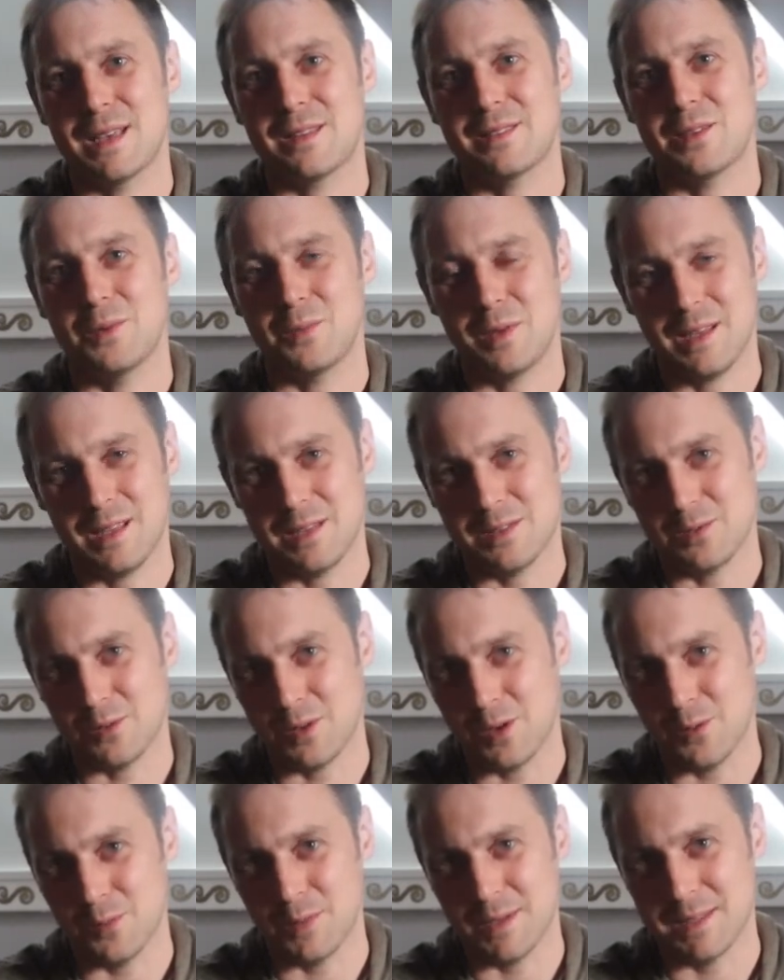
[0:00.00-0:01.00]
like some kids
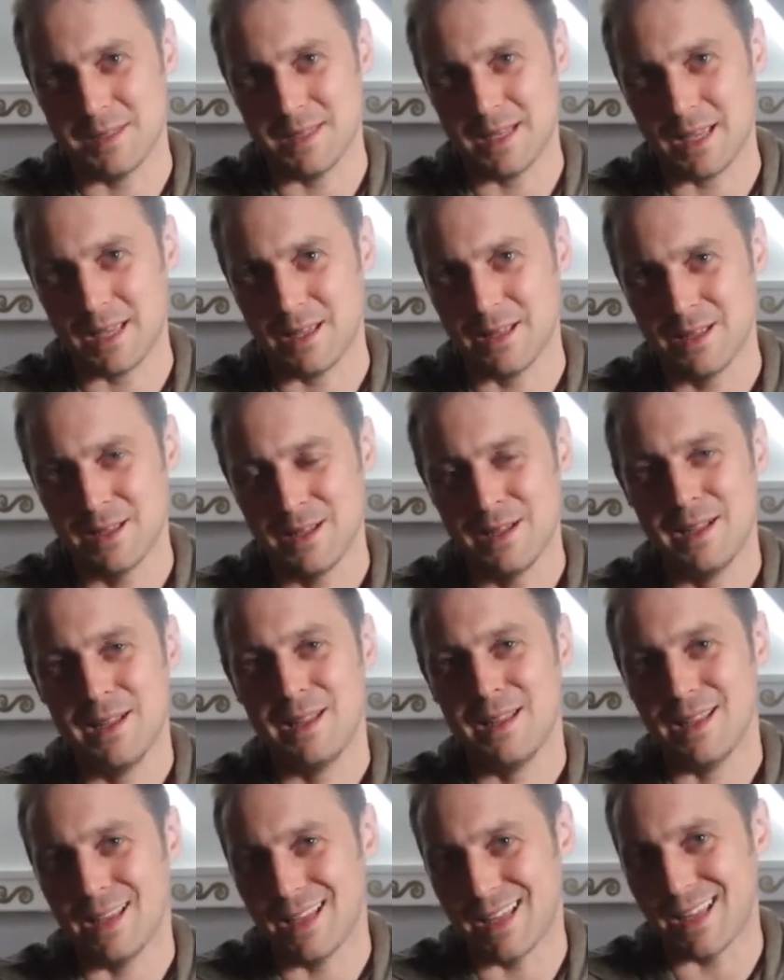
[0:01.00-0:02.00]
go missing,
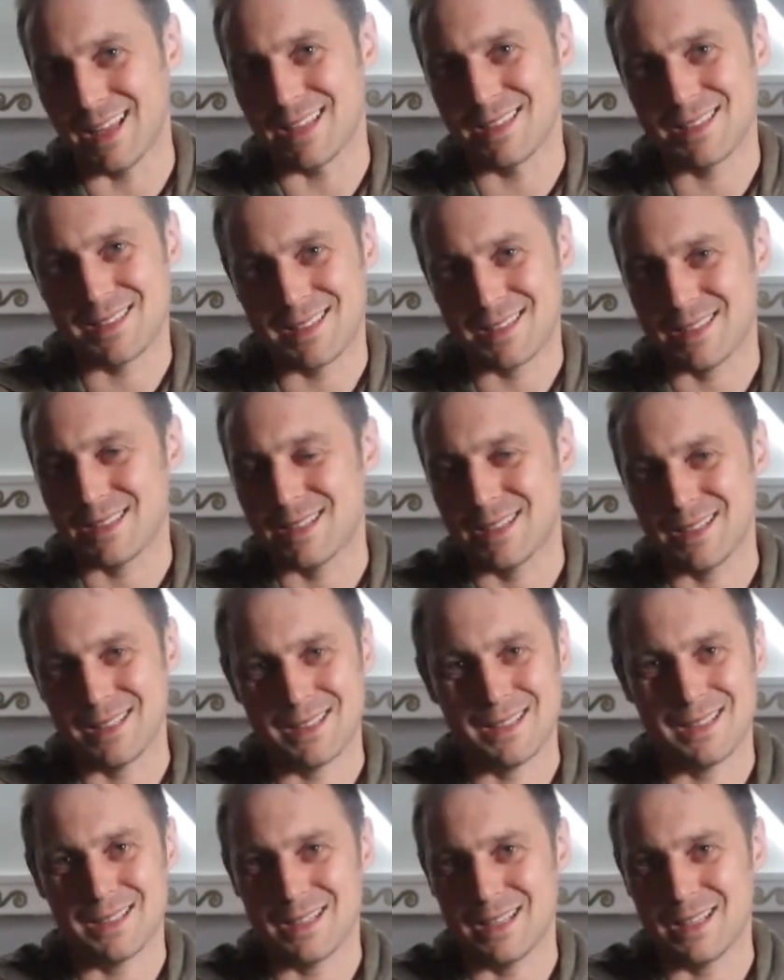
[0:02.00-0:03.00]
and
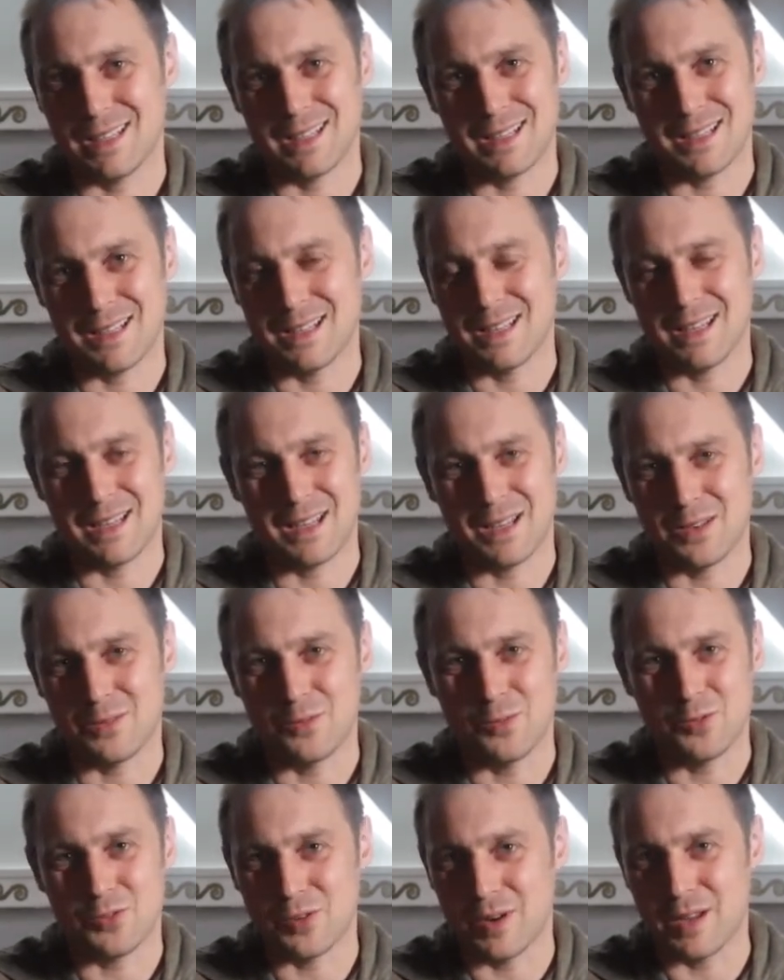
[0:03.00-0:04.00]
they're
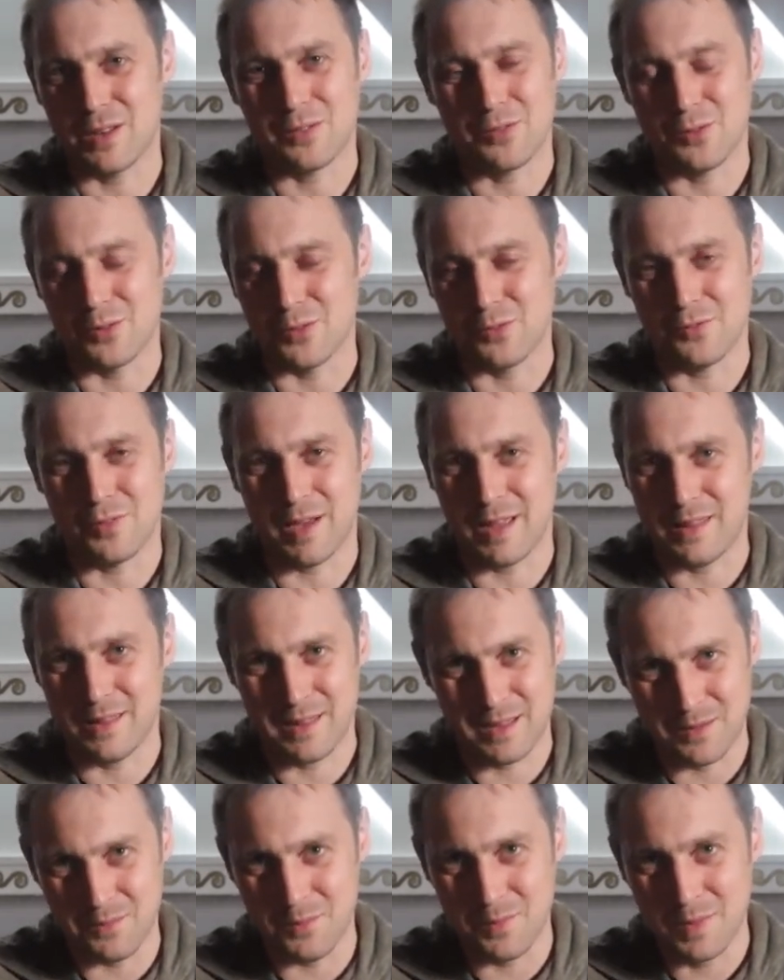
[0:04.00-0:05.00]
trying to find
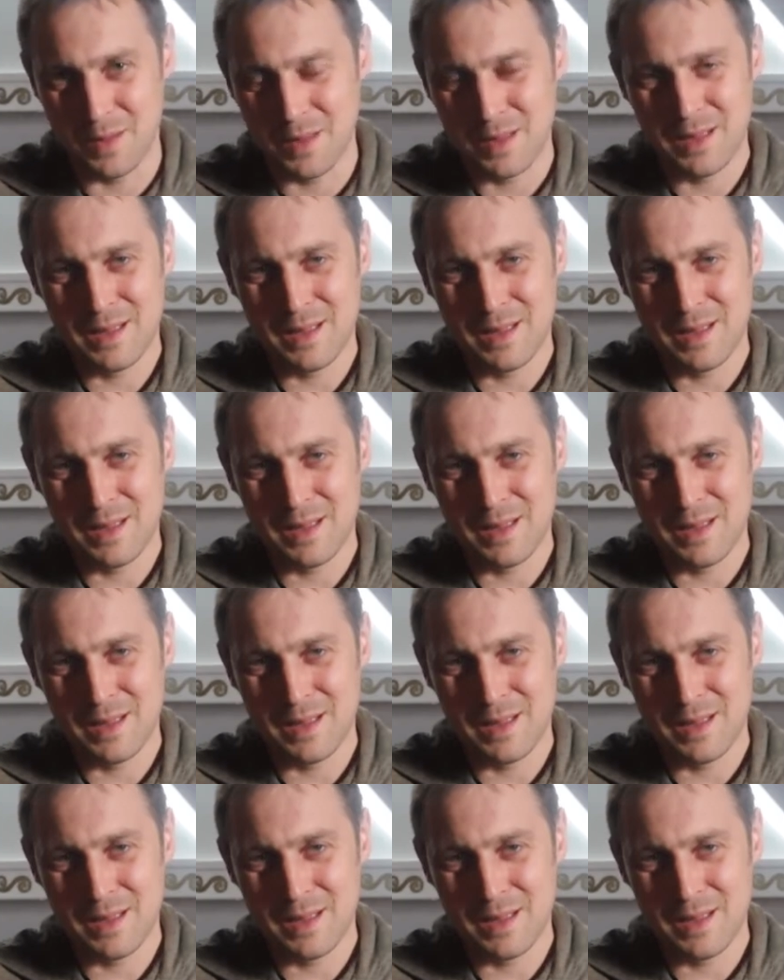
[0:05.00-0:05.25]
them.